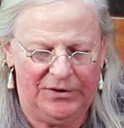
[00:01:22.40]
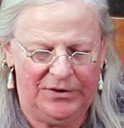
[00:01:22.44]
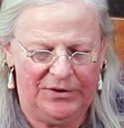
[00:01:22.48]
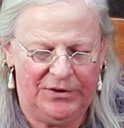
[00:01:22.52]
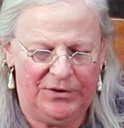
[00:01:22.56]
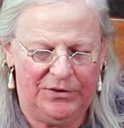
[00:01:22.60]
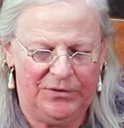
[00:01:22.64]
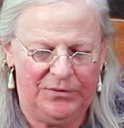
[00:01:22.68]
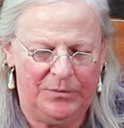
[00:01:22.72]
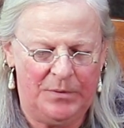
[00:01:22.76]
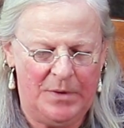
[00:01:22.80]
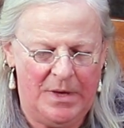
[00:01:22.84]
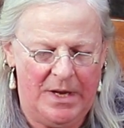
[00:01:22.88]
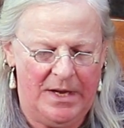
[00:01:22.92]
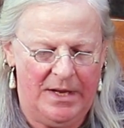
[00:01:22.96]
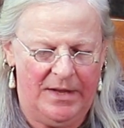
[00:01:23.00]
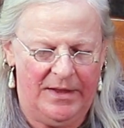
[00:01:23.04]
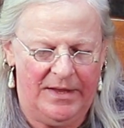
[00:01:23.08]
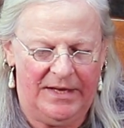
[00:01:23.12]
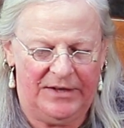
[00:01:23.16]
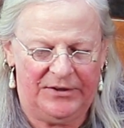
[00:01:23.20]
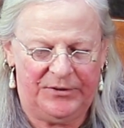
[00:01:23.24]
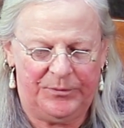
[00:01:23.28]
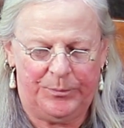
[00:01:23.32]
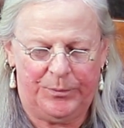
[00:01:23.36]
you know,
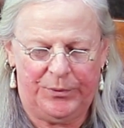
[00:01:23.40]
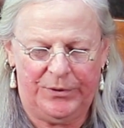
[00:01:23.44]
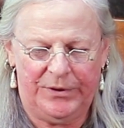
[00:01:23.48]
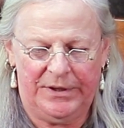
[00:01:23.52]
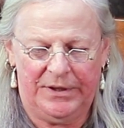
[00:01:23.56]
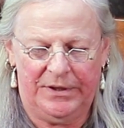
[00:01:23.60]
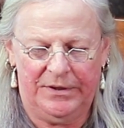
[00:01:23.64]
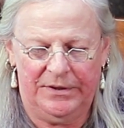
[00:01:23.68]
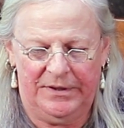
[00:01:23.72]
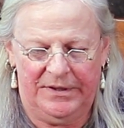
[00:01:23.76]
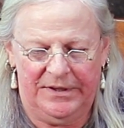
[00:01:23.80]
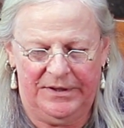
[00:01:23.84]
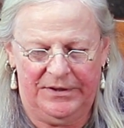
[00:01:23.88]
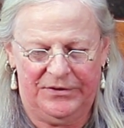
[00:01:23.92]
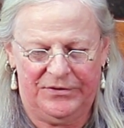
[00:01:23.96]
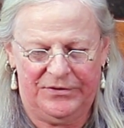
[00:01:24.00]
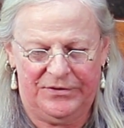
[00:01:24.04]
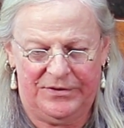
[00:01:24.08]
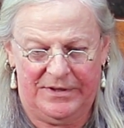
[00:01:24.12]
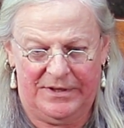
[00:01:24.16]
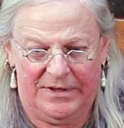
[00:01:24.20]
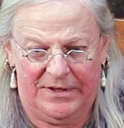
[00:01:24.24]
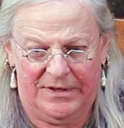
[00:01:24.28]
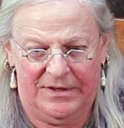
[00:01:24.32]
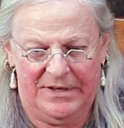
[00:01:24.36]
that's a pretty good
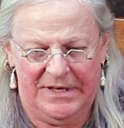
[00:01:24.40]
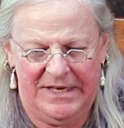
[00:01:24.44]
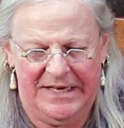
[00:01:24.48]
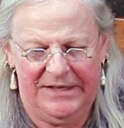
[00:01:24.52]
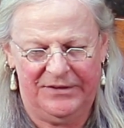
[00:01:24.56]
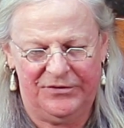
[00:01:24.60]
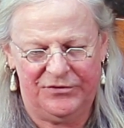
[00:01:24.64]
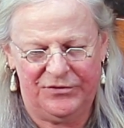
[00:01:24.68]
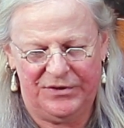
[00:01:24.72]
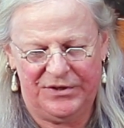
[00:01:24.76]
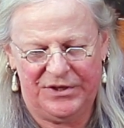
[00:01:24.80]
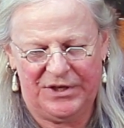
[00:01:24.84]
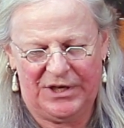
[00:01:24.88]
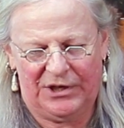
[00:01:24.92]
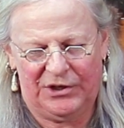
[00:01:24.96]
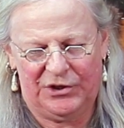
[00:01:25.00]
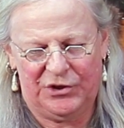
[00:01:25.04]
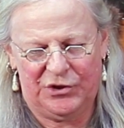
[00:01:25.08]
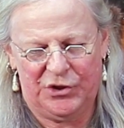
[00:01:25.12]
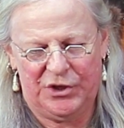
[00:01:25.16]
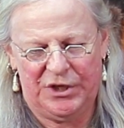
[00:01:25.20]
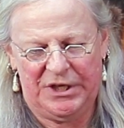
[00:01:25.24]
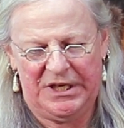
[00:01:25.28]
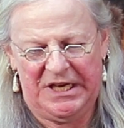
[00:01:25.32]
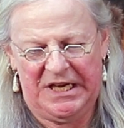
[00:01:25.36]

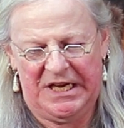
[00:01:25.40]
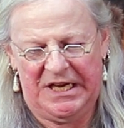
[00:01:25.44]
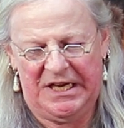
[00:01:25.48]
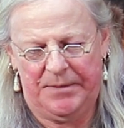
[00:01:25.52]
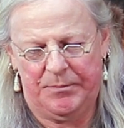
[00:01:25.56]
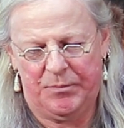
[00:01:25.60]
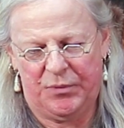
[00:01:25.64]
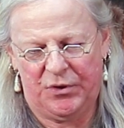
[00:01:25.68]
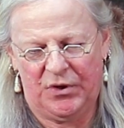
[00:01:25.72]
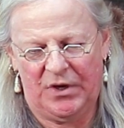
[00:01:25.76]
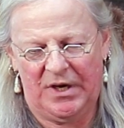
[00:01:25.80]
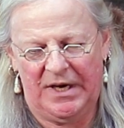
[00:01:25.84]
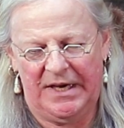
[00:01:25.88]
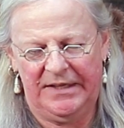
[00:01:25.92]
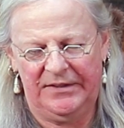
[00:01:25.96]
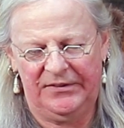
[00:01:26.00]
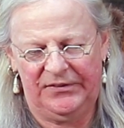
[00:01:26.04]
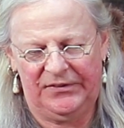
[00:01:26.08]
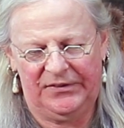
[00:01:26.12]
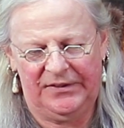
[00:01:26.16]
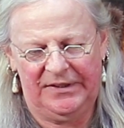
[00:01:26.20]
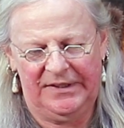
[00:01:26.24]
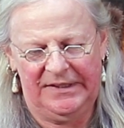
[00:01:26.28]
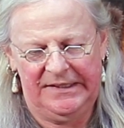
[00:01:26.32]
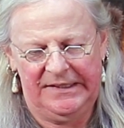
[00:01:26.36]
introductory
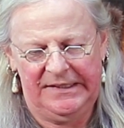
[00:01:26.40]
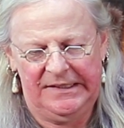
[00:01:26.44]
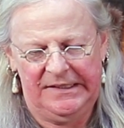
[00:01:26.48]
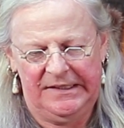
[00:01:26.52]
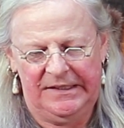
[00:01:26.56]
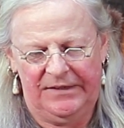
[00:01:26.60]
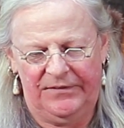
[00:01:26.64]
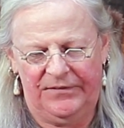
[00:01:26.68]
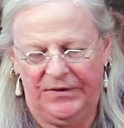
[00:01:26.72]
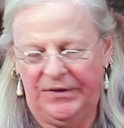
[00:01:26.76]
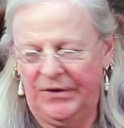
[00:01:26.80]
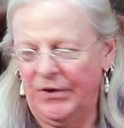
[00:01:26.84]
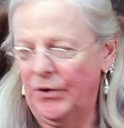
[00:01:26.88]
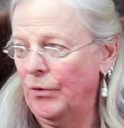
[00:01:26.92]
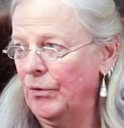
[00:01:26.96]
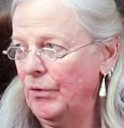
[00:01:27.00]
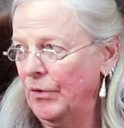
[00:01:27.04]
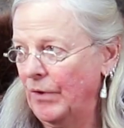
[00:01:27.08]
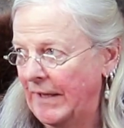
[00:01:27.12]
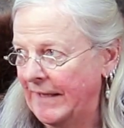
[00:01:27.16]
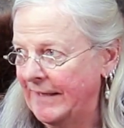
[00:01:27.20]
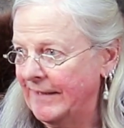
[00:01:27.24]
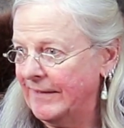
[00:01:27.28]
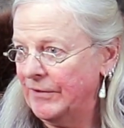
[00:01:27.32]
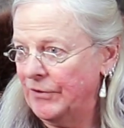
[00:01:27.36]
price. If you don't
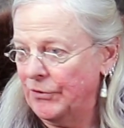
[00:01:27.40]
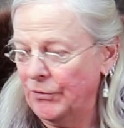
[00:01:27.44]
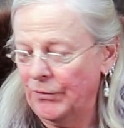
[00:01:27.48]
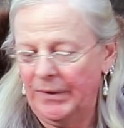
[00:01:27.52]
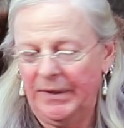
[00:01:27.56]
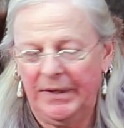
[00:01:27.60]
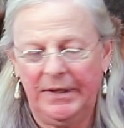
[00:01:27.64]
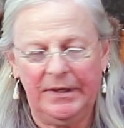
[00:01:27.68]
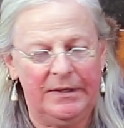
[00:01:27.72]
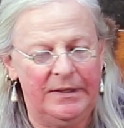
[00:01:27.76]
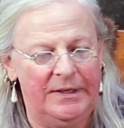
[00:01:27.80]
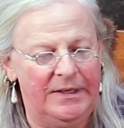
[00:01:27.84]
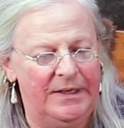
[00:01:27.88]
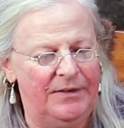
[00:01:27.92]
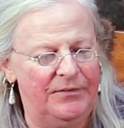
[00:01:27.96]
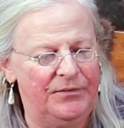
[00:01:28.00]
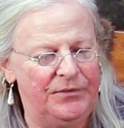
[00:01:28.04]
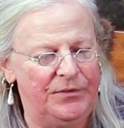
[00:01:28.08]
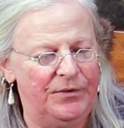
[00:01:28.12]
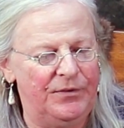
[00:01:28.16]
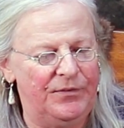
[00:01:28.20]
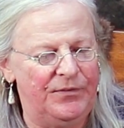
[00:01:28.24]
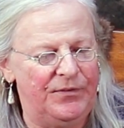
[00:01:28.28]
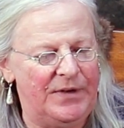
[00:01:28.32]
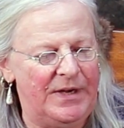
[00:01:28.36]
like doing it
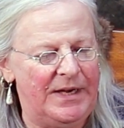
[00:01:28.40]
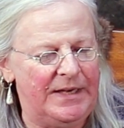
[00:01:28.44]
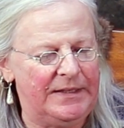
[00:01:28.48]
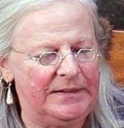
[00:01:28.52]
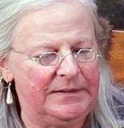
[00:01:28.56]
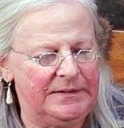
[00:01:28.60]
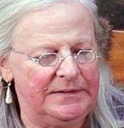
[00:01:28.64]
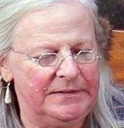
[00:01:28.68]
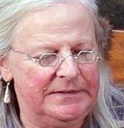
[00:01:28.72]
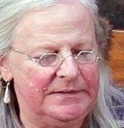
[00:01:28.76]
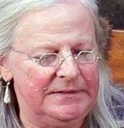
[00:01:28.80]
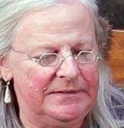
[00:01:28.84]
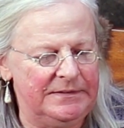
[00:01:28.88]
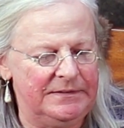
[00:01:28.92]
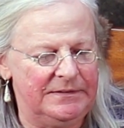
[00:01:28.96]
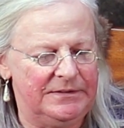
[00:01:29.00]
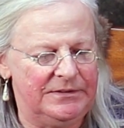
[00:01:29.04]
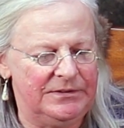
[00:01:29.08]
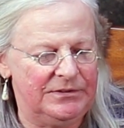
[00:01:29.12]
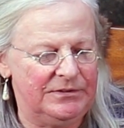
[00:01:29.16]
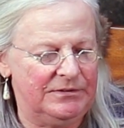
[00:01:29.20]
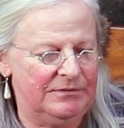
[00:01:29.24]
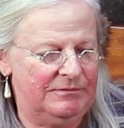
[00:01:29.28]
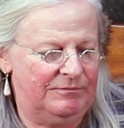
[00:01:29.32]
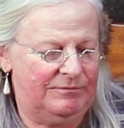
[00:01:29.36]
after the fact, you
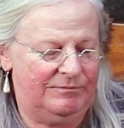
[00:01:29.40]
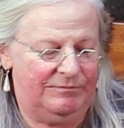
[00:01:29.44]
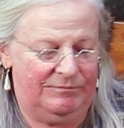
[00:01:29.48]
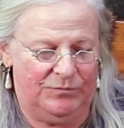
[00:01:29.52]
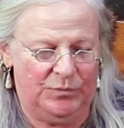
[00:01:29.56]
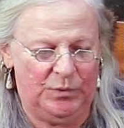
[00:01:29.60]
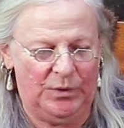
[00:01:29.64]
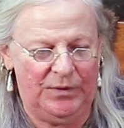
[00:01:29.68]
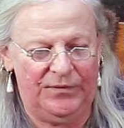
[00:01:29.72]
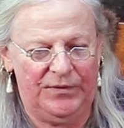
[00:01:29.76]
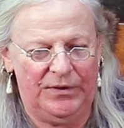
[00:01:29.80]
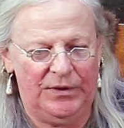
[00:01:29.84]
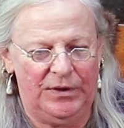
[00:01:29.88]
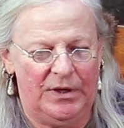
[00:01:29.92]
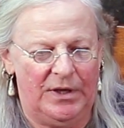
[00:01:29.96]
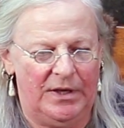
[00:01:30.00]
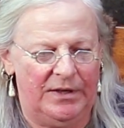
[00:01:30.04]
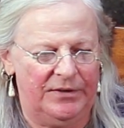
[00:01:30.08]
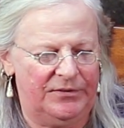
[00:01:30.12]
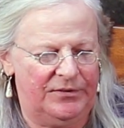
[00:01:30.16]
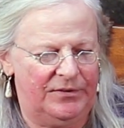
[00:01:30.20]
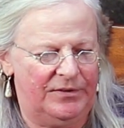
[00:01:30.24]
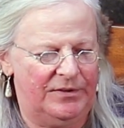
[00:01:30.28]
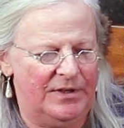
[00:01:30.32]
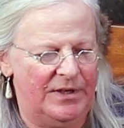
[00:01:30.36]
just, what have you
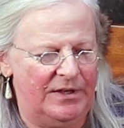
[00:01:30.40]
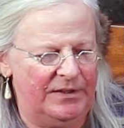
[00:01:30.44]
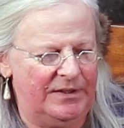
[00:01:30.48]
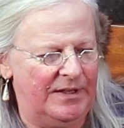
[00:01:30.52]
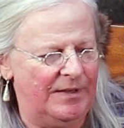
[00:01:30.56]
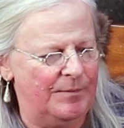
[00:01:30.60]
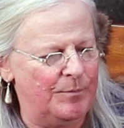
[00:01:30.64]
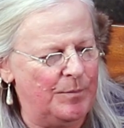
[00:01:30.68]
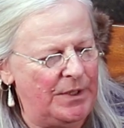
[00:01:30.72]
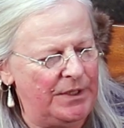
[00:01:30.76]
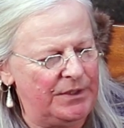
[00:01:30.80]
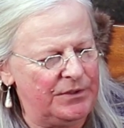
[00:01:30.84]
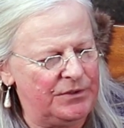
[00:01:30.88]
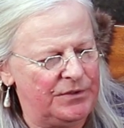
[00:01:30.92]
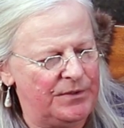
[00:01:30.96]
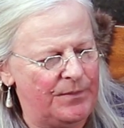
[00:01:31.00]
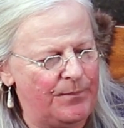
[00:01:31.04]
lost? Not that much.